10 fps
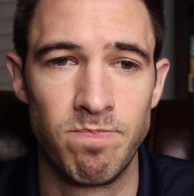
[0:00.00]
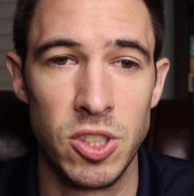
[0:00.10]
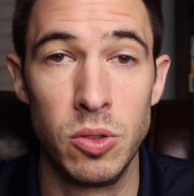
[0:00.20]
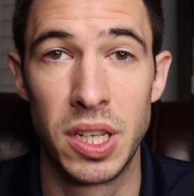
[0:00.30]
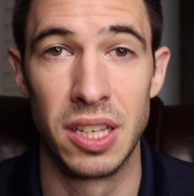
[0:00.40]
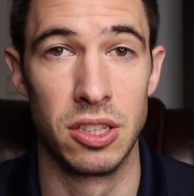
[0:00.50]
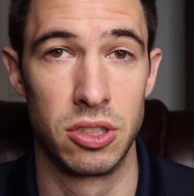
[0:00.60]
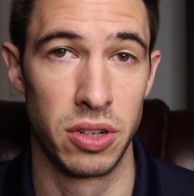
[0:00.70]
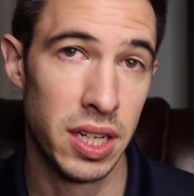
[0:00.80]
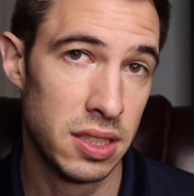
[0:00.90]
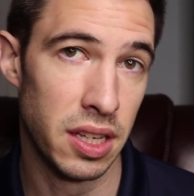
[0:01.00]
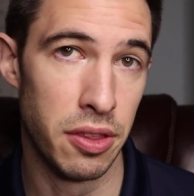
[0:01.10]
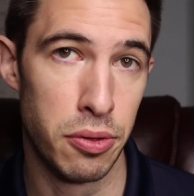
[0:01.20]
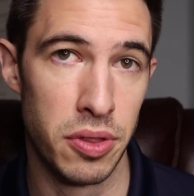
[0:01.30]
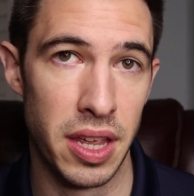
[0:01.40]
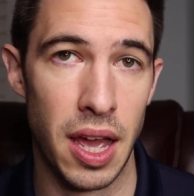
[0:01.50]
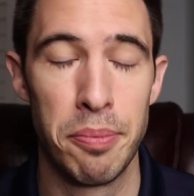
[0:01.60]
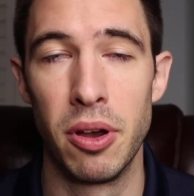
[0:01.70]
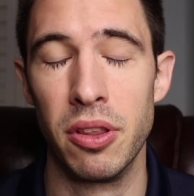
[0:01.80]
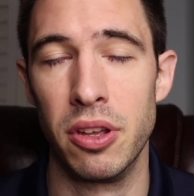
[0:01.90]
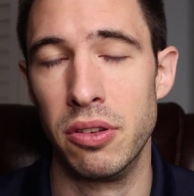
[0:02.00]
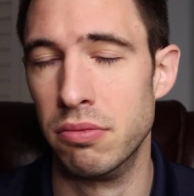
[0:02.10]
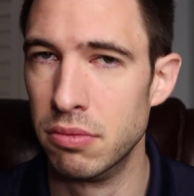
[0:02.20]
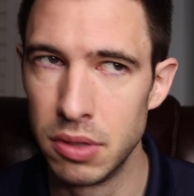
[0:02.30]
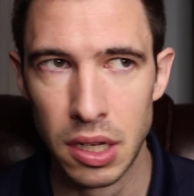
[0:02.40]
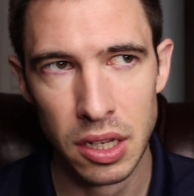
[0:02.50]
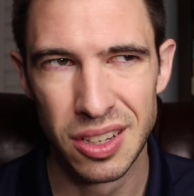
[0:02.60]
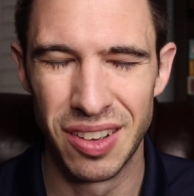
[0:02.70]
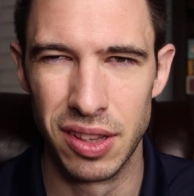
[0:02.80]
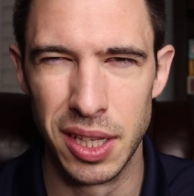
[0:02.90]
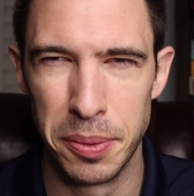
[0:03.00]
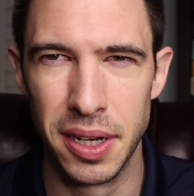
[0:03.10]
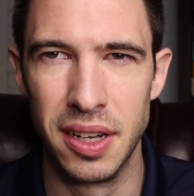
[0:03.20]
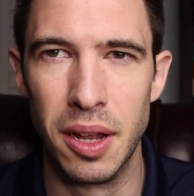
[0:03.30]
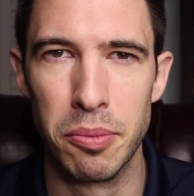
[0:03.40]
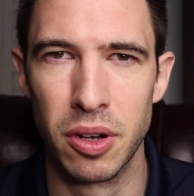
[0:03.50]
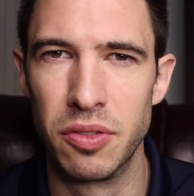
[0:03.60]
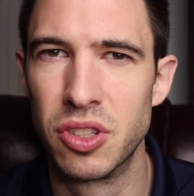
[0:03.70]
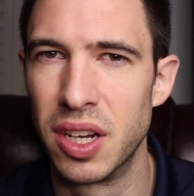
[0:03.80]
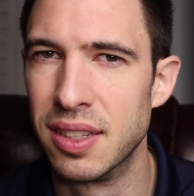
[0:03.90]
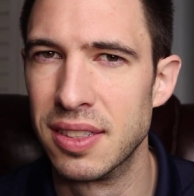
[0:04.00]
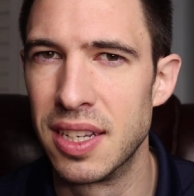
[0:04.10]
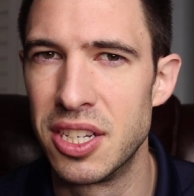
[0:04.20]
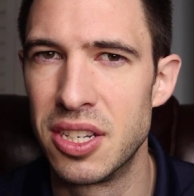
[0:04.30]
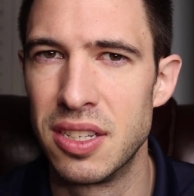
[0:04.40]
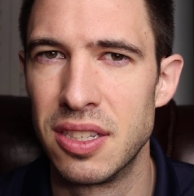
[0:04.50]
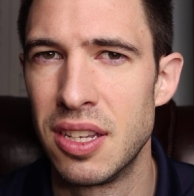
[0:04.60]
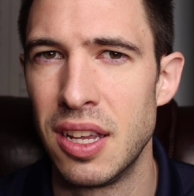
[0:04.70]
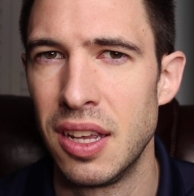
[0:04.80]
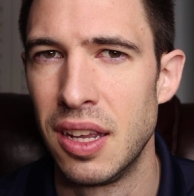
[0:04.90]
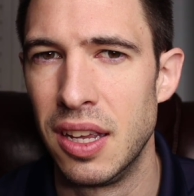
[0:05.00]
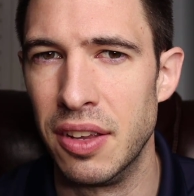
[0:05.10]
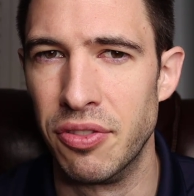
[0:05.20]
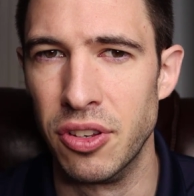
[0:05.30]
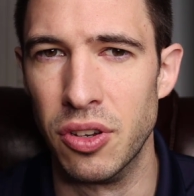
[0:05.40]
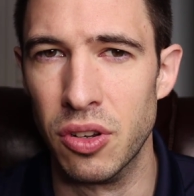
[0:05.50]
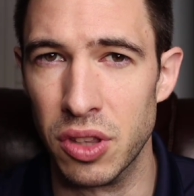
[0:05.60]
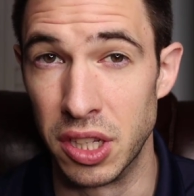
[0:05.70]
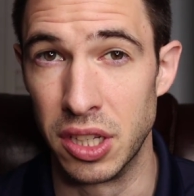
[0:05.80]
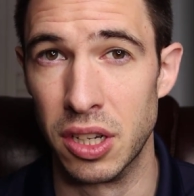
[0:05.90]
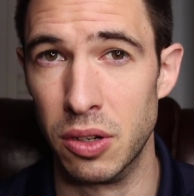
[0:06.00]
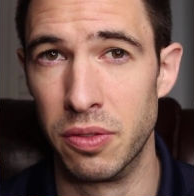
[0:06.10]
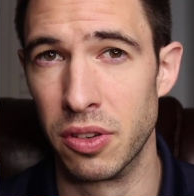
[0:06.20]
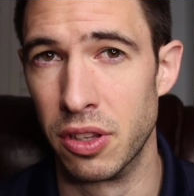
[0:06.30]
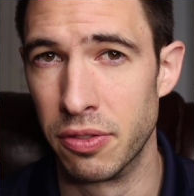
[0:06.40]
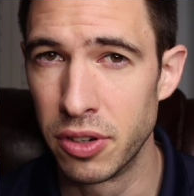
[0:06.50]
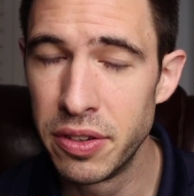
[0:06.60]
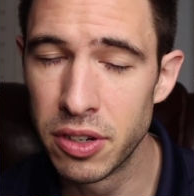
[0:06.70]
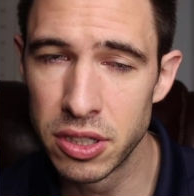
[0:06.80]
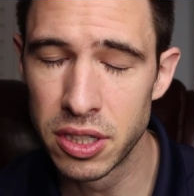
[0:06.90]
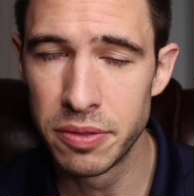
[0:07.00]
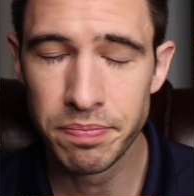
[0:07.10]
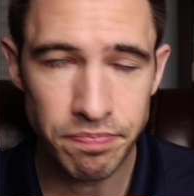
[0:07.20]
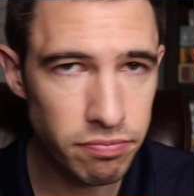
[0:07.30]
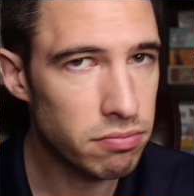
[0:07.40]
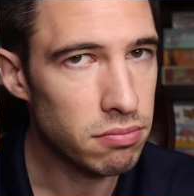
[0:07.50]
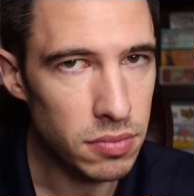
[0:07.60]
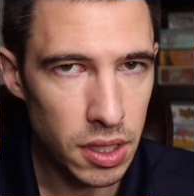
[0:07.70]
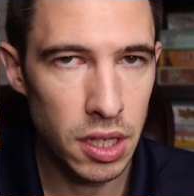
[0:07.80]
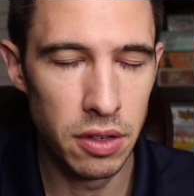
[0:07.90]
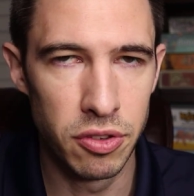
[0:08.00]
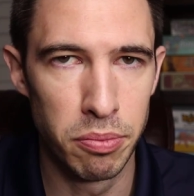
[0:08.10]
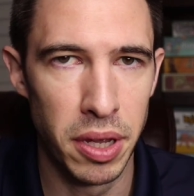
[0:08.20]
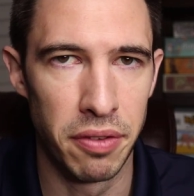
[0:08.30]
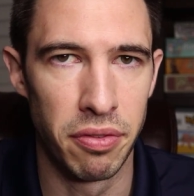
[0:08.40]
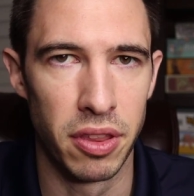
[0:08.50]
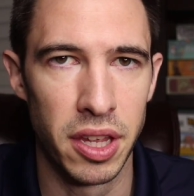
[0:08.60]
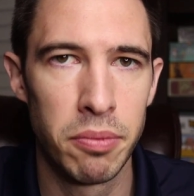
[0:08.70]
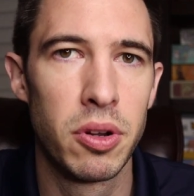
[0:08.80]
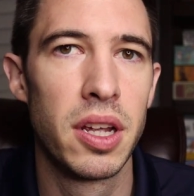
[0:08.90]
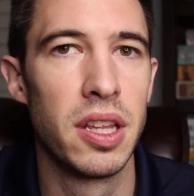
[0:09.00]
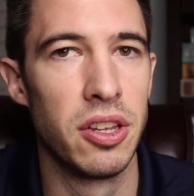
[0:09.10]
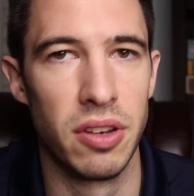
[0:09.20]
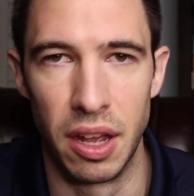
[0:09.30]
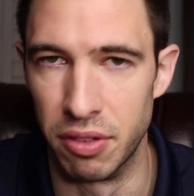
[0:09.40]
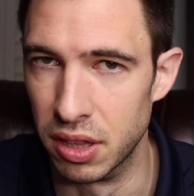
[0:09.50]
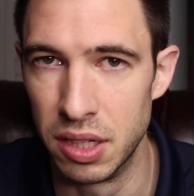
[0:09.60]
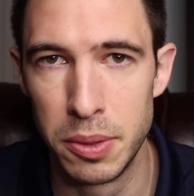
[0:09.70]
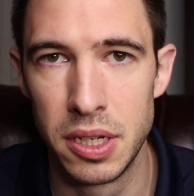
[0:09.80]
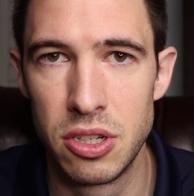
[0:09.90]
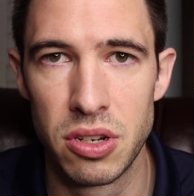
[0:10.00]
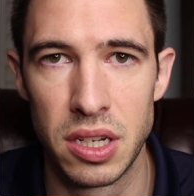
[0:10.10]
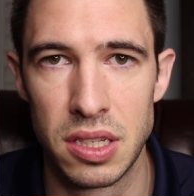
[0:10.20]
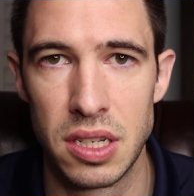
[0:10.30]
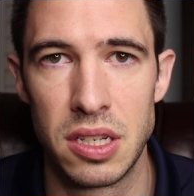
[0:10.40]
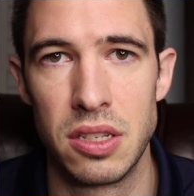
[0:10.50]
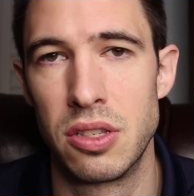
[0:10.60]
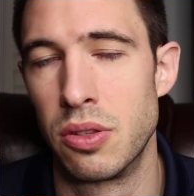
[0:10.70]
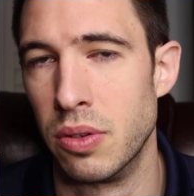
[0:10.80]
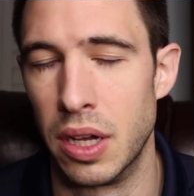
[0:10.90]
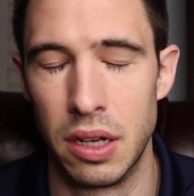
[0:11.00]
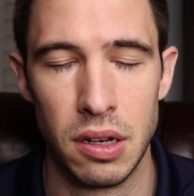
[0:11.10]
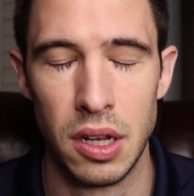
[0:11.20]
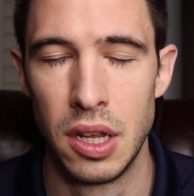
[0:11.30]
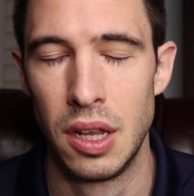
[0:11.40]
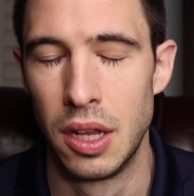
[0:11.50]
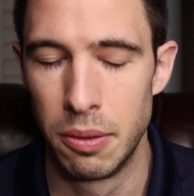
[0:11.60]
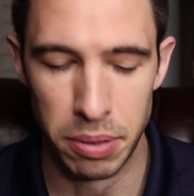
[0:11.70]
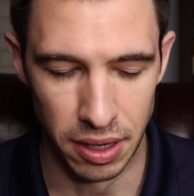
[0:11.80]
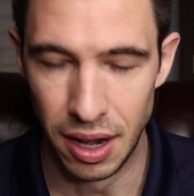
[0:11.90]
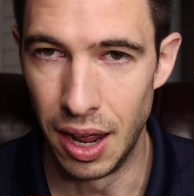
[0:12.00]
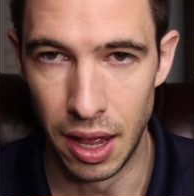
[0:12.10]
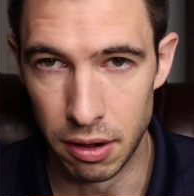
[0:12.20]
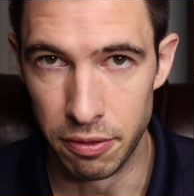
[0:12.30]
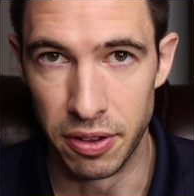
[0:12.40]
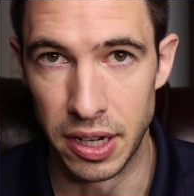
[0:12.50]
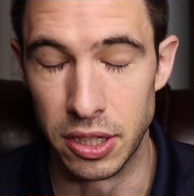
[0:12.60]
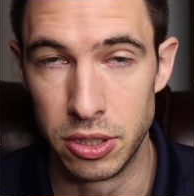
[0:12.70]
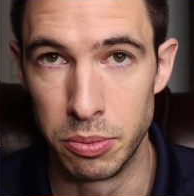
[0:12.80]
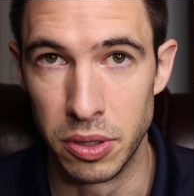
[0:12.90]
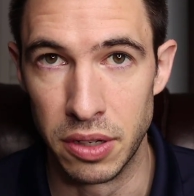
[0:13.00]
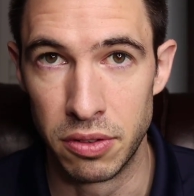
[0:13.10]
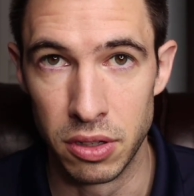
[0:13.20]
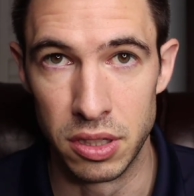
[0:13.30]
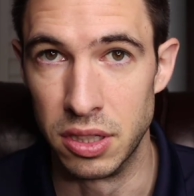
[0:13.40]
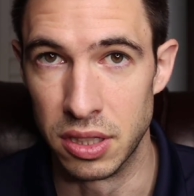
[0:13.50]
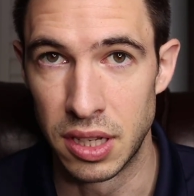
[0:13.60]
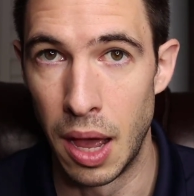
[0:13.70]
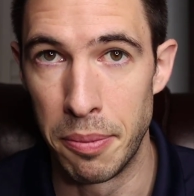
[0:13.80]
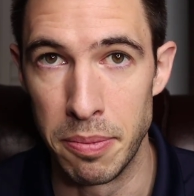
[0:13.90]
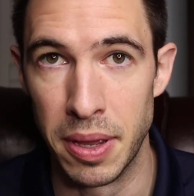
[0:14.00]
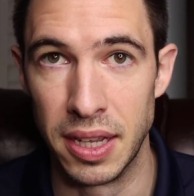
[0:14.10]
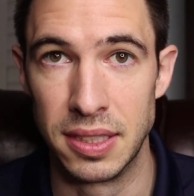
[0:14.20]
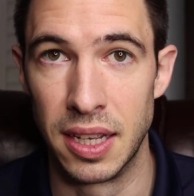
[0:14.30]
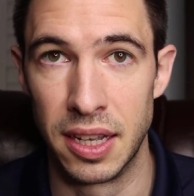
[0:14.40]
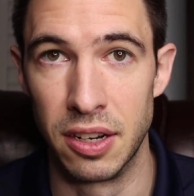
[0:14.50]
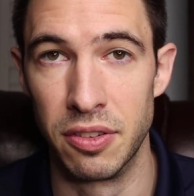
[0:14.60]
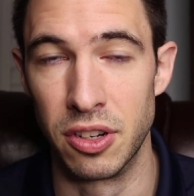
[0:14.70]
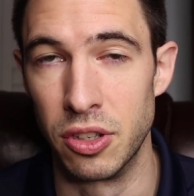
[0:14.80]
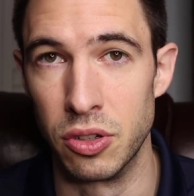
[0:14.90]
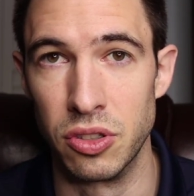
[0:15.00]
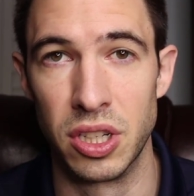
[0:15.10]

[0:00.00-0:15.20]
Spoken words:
You can translate through the app, although you have a limited number of translations if you only go for the free version. If you pay for the upgrade, then you'd have unlimited translations throughout. But I don't find it super difficult to just copy paste, take it over to Google